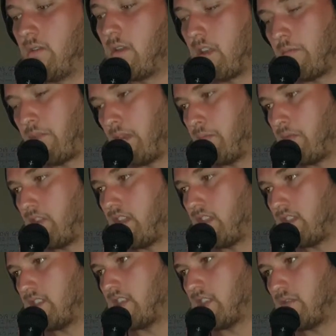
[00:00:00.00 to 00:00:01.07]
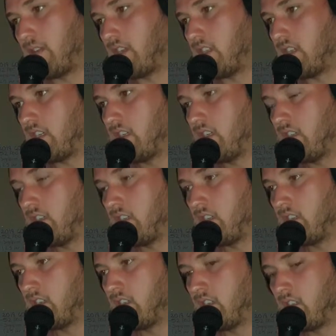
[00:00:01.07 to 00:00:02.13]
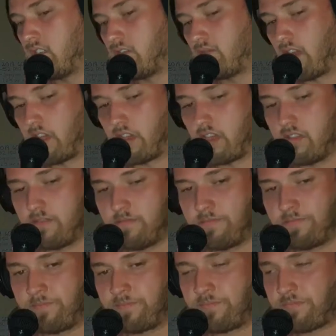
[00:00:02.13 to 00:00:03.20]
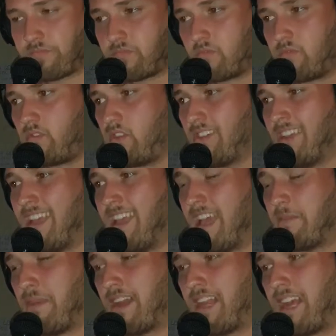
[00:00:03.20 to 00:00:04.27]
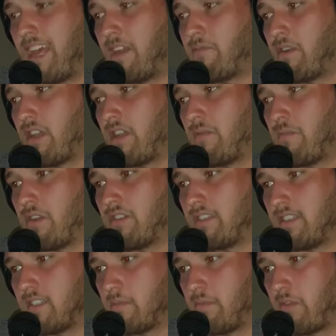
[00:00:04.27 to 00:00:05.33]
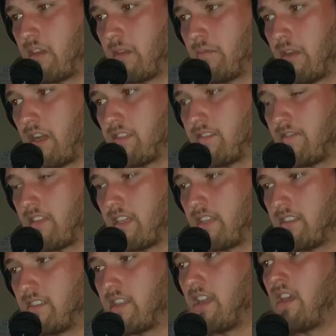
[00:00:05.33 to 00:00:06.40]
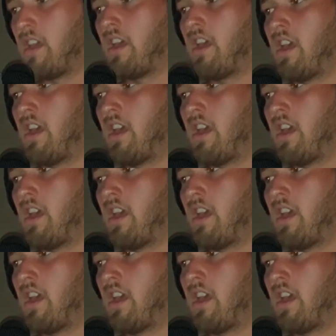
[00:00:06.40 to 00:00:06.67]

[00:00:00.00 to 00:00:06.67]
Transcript: two other people in this situation, rather. Might I add, one of the most disappointing parts of this,